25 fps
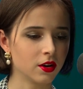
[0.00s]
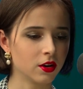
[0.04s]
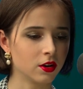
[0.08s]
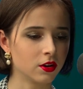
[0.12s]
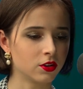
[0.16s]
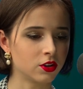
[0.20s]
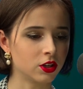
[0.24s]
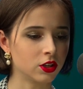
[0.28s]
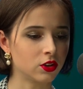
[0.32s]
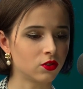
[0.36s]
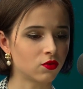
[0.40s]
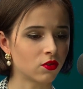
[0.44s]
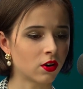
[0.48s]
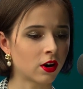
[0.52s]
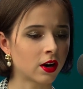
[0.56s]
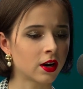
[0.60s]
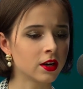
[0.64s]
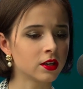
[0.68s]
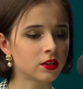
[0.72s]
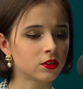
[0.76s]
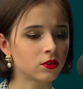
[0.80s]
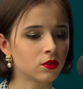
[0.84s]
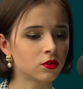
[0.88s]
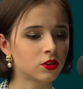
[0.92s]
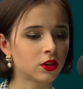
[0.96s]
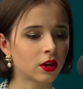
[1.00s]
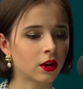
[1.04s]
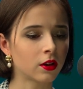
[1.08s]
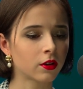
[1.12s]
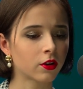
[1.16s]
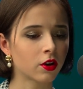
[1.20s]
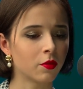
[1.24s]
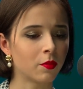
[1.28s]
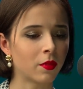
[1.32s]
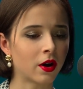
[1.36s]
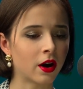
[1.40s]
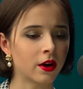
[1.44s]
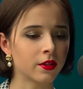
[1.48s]
She tries to tell
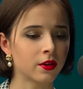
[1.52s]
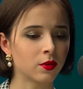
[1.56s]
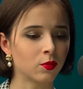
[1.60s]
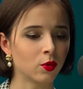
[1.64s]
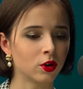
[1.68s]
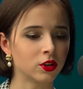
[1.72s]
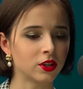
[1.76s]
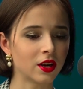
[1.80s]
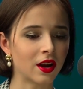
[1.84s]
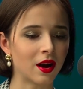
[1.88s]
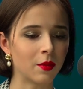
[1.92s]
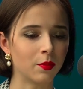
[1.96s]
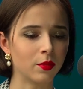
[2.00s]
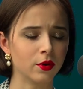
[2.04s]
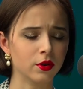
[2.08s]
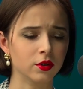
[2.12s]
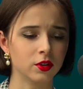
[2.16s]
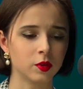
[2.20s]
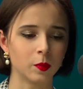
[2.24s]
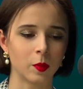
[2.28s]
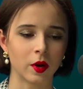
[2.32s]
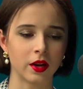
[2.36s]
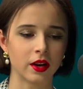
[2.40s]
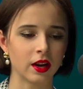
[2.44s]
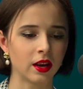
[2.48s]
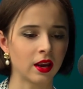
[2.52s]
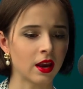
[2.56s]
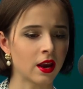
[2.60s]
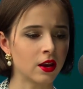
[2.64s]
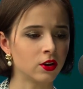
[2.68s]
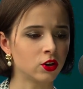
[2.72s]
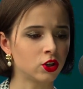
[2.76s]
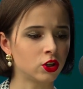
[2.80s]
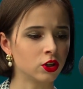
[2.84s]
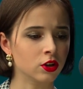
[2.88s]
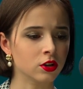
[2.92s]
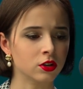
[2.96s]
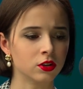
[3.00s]
her mother what happened, but again
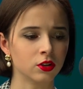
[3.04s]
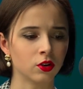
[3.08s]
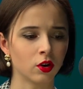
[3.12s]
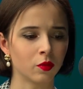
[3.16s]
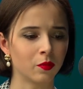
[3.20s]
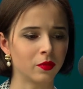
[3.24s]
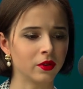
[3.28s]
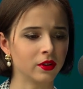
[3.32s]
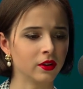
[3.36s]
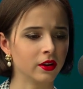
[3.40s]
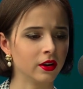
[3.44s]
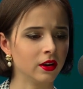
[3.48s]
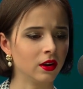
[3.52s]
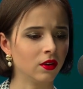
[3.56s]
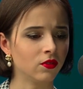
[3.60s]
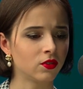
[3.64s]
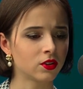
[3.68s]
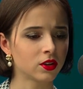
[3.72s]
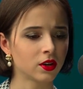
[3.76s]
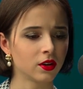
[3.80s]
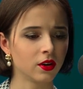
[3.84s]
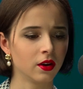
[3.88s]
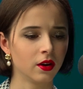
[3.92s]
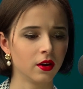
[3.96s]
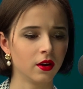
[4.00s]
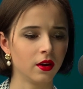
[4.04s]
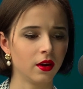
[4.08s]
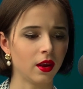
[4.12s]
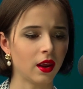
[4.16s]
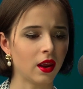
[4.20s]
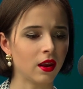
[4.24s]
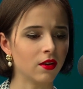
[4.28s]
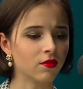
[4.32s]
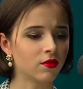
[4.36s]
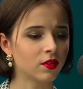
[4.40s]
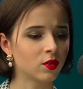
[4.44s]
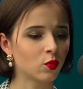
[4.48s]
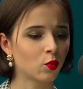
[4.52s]
she is not believed,
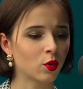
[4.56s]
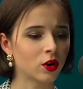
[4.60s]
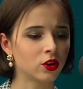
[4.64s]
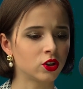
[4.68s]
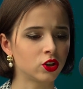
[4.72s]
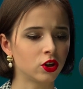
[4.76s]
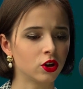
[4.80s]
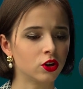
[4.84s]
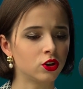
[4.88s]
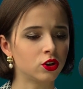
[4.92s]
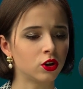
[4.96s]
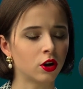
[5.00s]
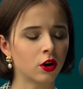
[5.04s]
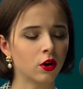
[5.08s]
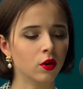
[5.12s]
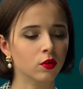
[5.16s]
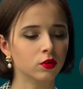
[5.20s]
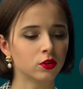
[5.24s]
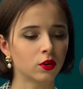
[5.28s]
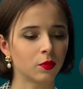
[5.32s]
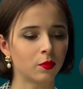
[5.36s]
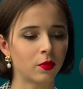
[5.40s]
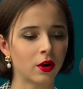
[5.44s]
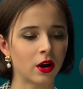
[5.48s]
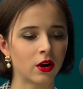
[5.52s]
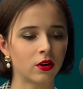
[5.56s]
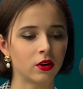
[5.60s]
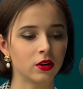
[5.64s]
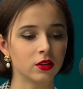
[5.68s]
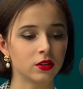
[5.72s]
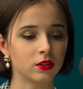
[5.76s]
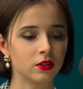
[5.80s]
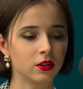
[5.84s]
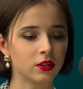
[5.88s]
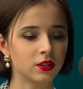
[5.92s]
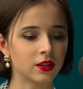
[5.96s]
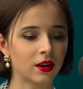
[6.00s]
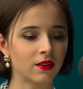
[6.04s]
even when she shows her parents
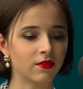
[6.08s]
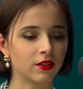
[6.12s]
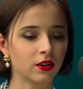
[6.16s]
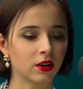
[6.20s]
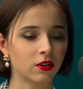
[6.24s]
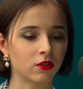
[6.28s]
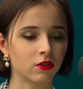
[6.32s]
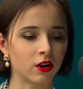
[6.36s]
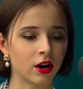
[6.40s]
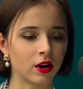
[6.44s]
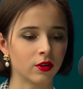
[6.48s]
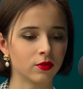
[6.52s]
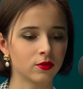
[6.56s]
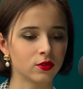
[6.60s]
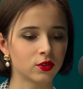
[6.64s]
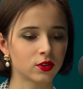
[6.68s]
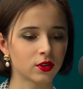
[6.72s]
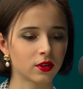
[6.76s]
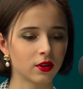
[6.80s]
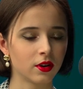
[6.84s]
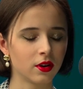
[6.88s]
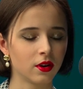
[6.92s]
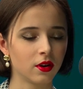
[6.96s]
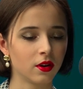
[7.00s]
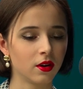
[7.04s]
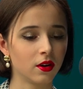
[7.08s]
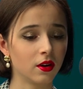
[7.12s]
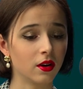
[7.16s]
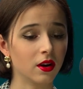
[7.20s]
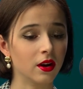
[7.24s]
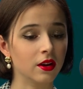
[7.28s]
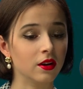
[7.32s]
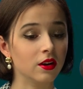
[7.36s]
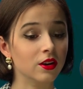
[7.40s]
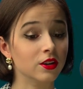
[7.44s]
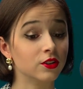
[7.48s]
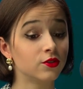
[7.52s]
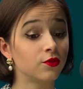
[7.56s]
the 7 crowns,
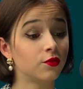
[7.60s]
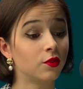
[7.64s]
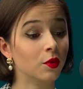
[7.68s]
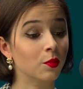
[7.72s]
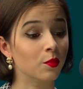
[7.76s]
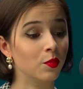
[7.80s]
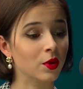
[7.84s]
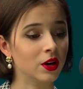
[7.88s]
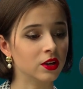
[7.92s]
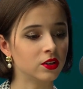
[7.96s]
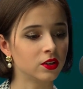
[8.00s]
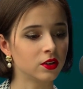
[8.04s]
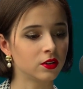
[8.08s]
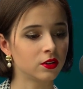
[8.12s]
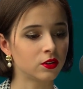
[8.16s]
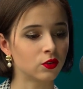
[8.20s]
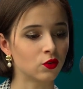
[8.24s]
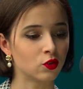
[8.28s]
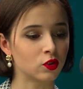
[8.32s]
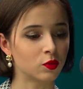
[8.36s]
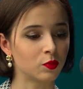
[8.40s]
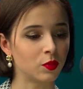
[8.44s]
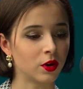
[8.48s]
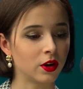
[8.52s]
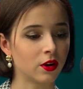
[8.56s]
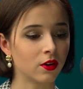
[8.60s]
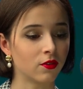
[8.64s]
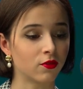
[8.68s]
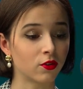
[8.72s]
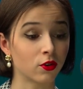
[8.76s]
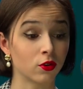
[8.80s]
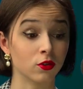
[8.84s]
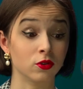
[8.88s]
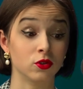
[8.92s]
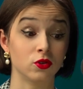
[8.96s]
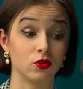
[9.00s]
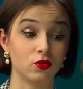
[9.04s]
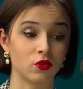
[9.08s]
and is forbidden to speak of
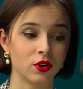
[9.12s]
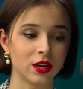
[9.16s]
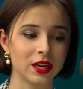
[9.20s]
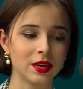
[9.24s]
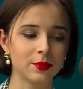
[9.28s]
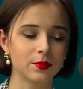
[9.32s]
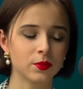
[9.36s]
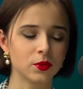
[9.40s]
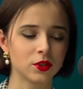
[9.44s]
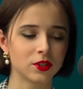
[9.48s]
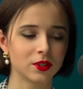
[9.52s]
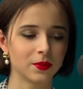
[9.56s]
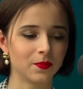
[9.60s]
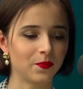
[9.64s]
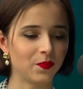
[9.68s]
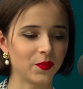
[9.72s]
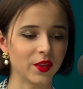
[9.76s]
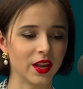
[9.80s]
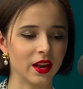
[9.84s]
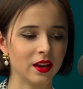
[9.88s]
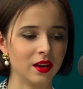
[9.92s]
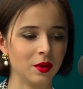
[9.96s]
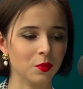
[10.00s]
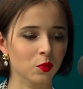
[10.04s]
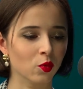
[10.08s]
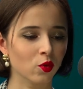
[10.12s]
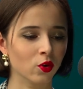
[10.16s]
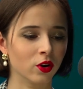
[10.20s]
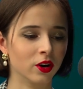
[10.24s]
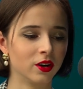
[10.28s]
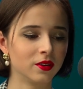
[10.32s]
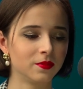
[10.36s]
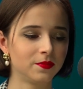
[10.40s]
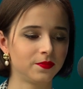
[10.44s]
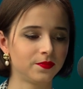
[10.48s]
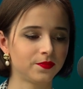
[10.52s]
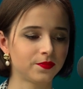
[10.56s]
her dreams anymore.